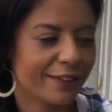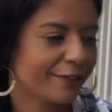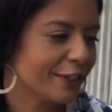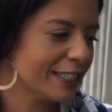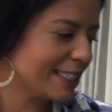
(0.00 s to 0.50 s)

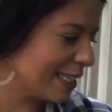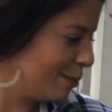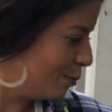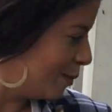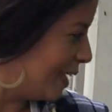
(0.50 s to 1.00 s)
First
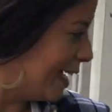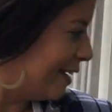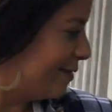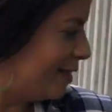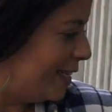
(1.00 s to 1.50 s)
up, we
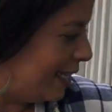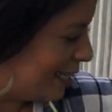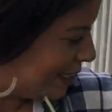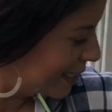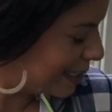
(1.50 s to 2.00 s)
have
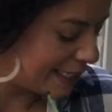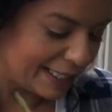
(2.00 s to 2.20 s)
these